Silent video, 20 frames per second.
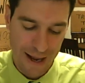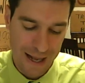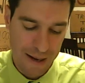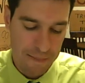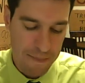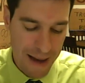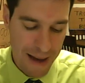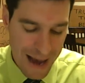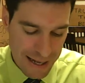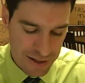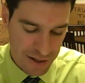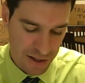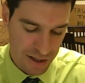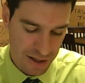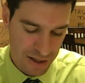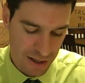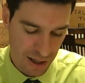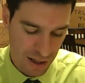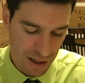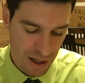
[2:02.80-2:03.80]
and
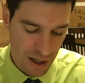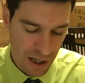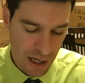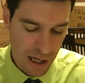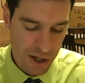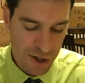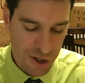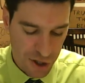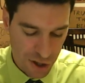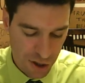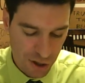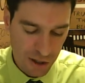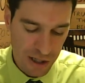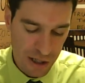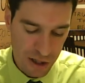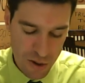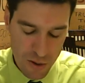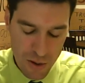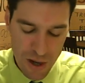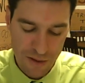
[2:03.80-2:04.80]
majesty. Surely
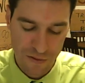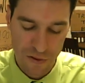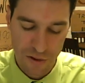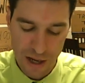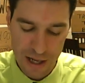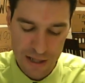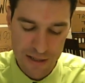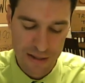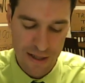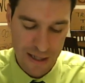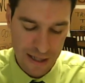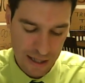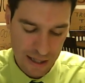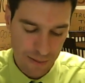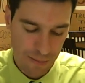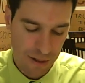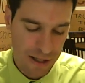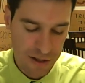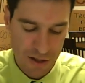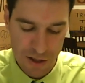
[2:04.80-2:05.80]
you have granted
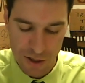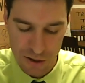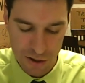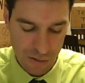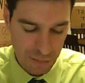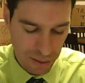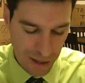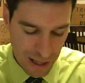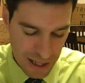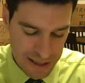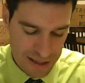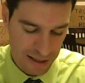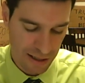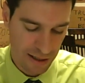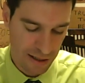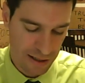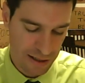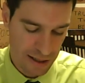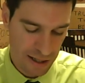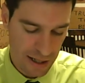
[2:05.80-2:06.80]
him eternal
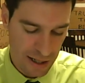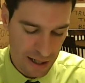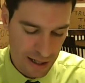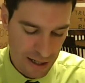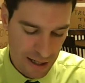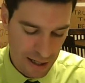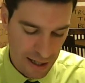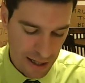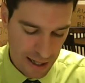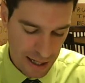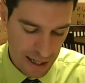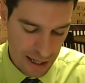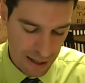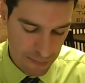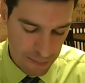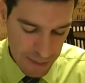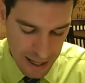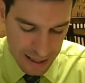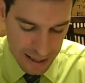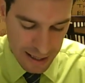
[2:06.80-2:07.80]
blessings
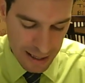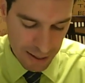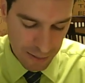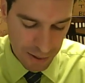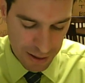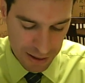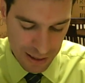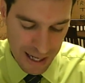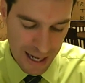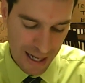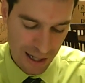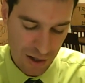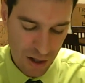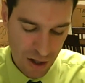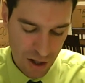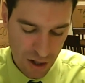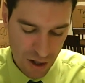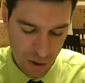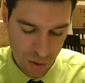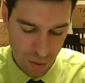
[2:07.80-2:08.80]
and made him glad
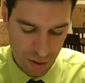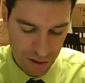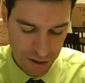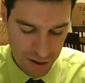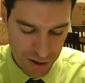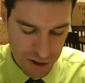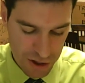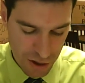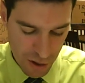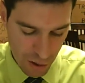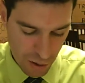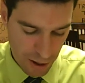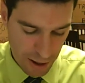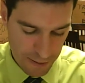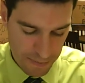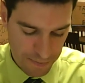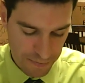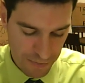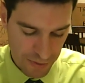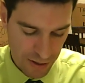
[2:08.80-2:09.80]
with the
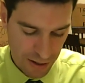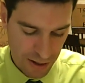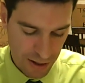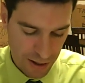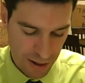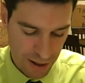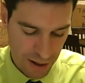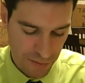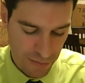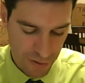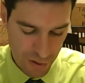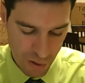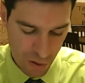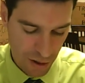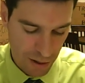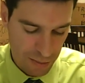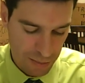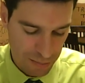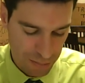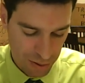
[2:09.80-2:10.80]
joy of
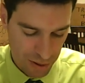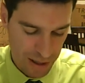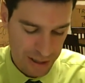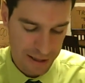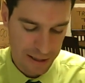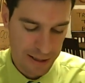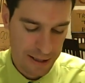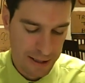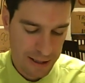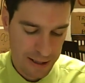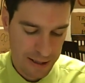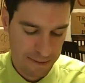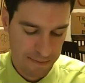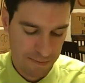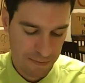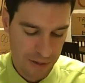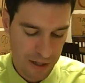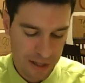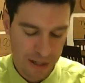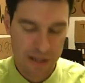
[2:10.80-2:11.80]
your presence.
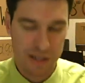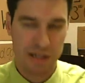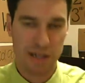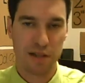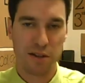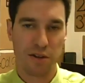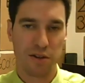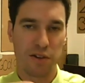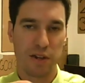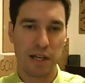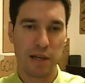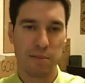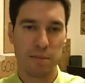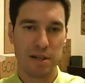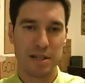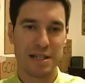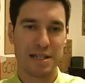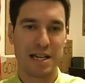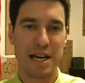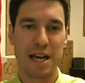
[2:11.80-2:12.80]
You see the theme
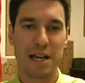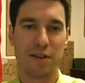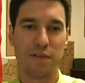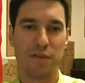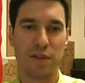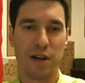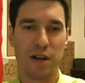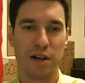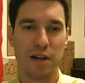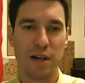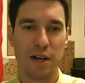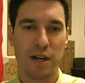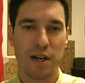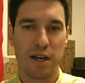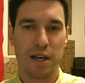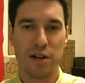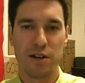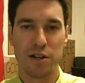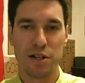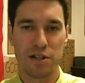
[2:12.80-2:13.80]
inside of there.
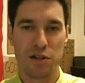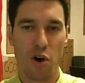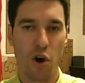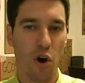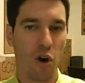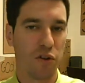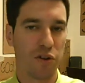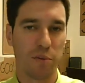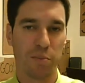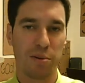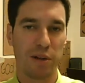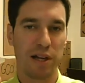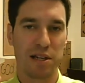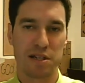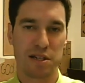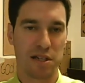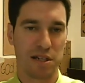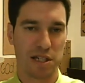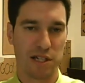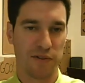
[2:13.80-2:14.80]
Here is all the
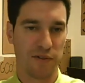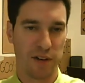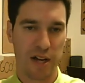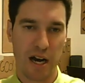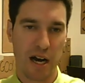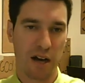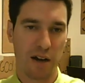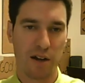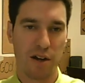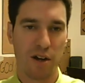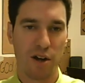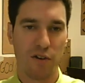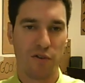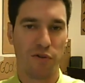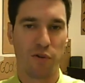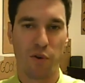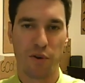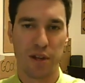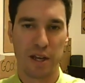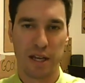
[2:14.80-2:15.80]
blessings of God
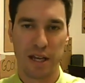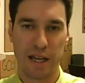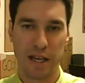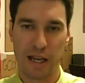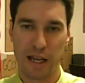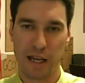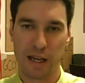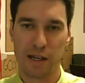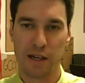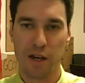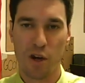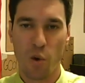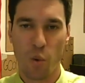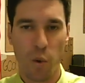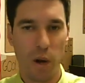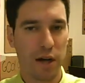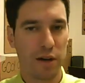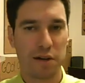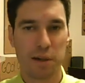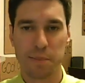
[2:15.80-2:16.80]
for the king.
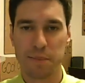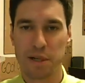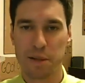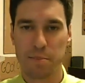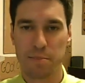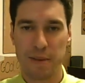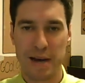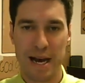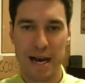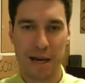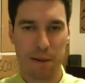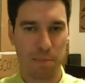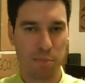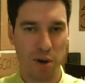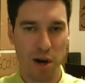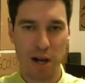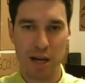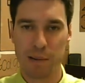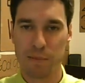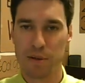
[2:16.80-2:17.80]
Welcomed him back,
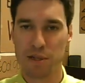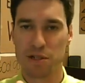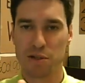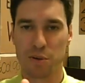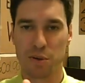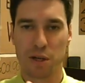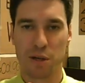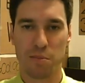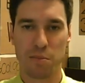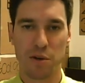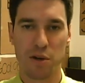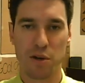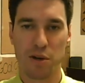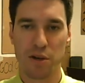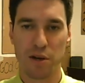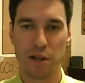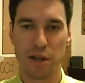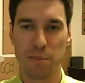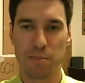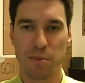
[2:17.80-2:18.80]
brought him into a
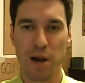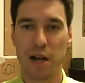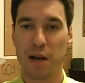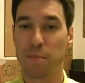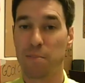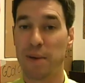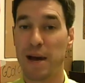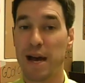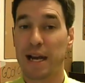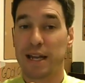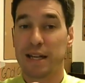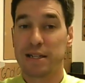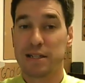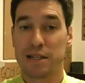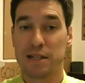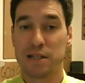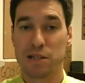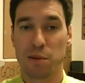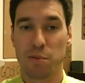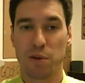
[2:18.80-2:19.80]
community, brought him back into
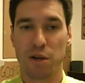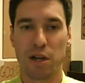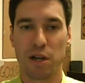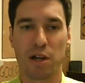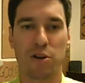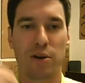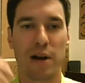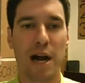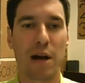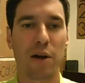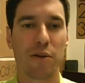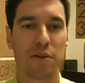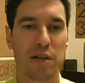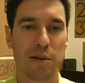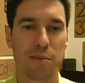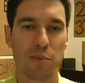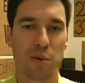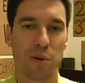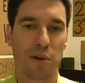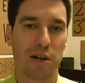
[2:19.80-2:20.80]
his community, crowned
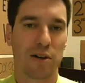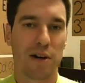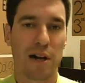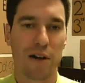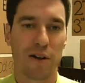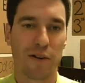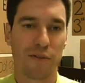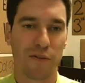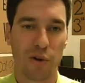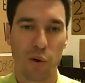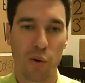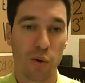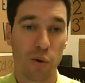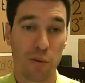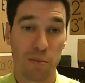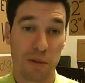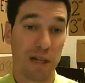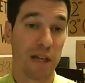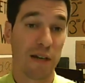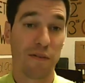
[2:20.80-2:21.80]
him with a crown of
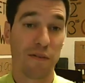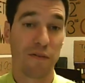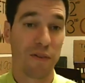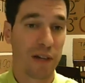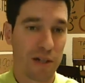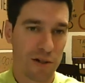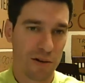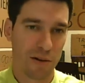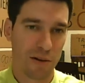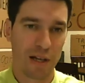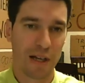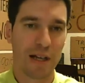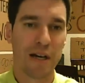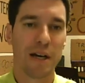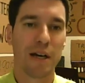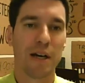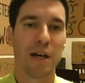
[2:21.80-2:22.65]
gold, meaning victory,